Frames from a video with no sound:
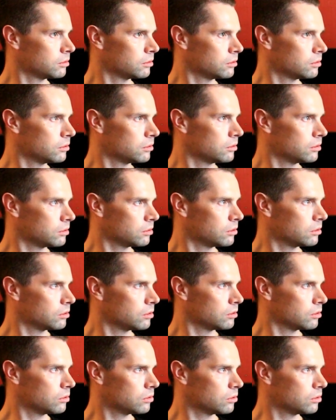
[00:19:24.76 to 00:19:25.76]

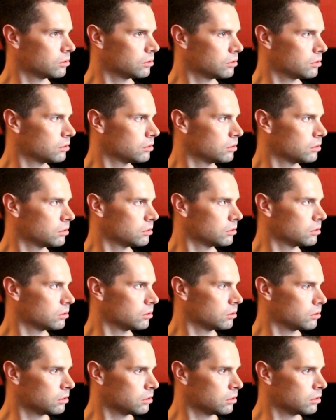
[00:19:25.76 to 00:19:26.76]

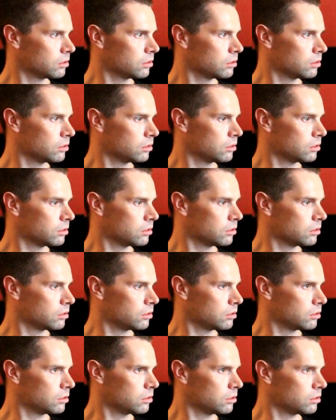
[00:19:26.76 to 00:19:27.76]

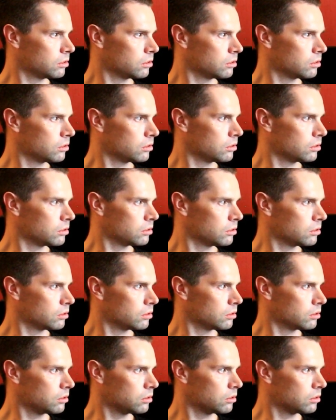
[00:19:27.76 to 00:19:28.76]

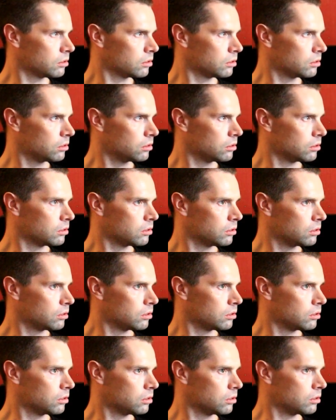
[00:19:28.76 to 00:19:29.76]

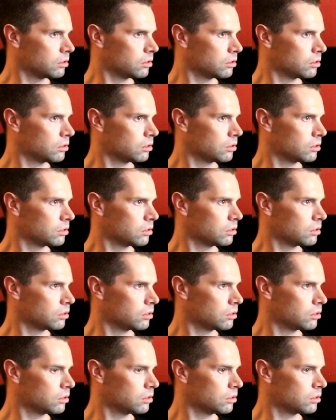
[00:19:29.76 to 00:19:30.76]
(silent)